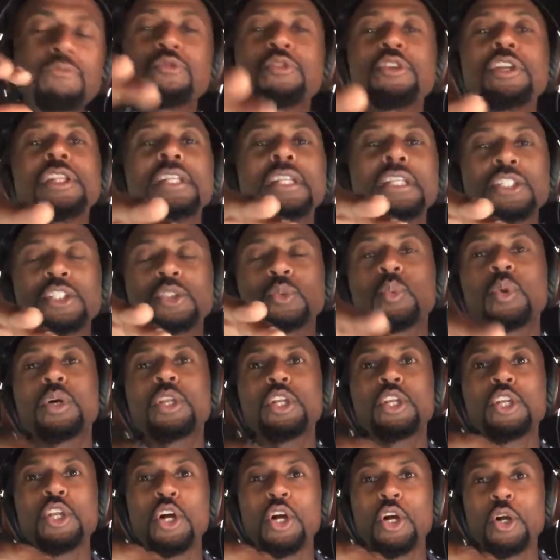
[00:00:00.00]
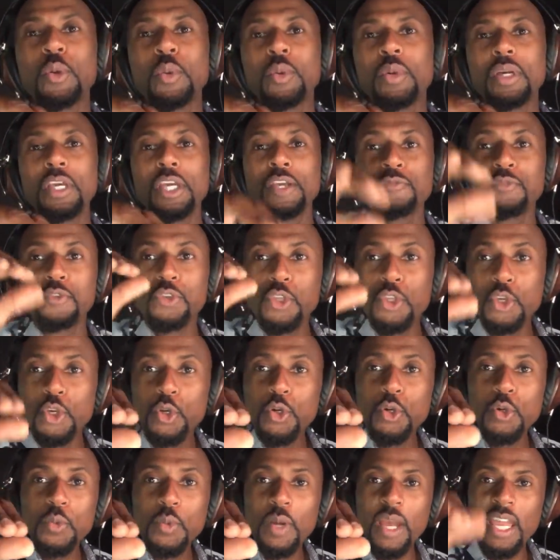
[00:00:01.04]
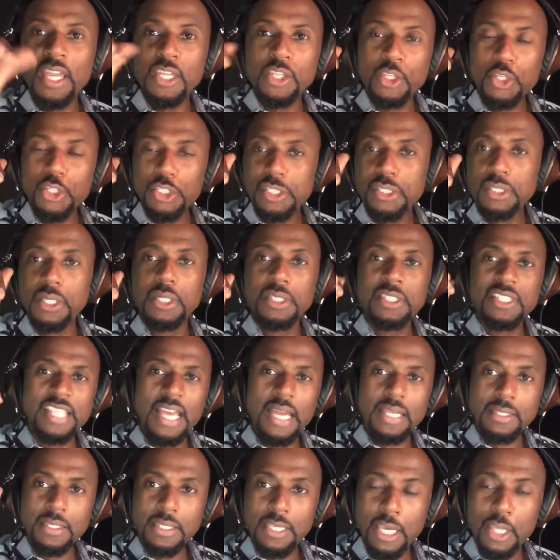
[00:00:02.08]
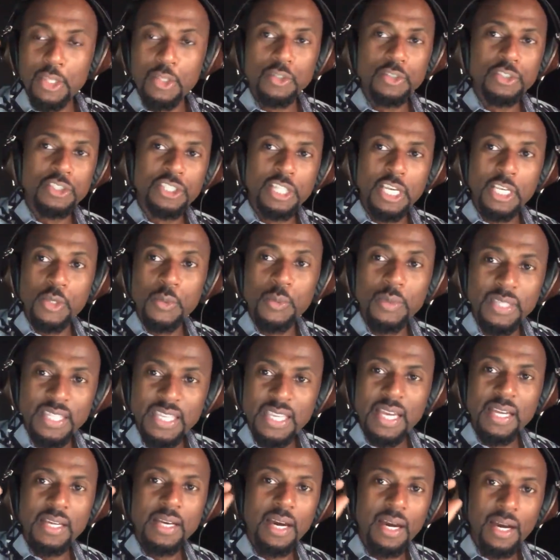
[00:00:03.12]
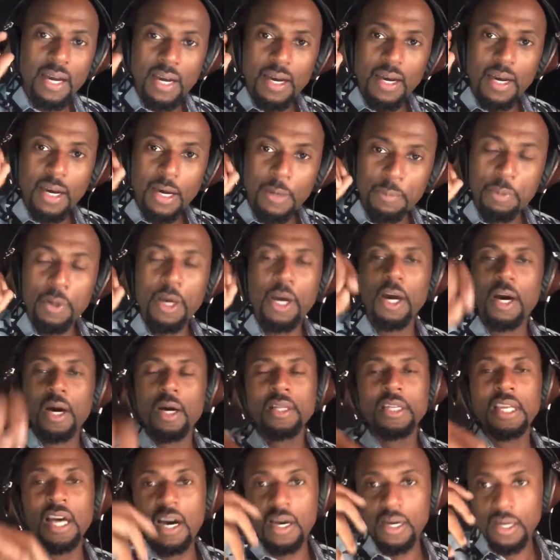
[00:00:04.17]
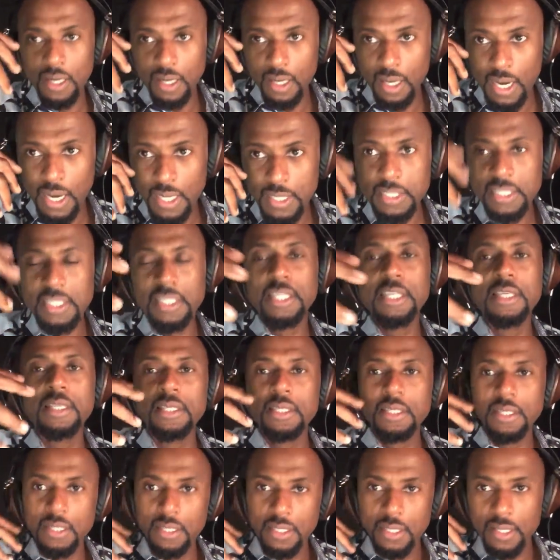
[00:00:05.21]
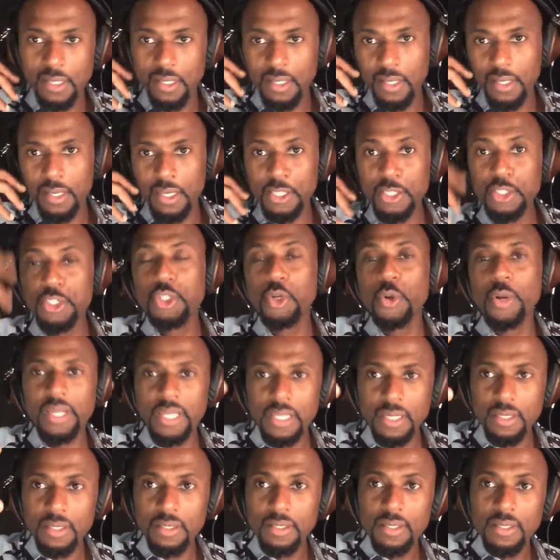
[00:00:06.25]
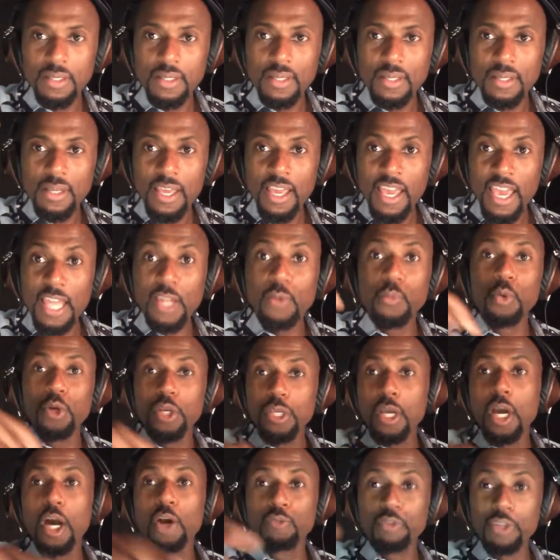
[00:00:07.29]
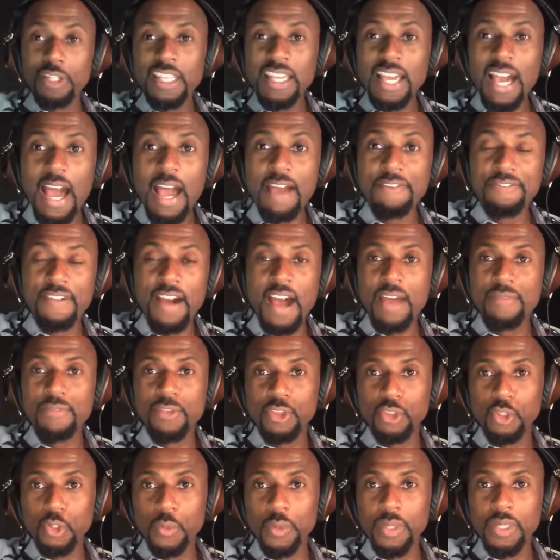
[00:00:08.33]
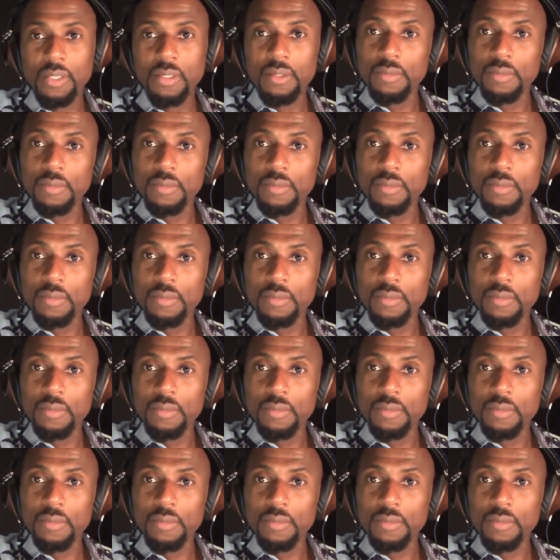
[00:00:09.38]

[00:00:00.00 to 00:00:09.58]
I really just want to know if you and your son sat together genuinely uh, honestly enjoyed it and where y'all really high fiving through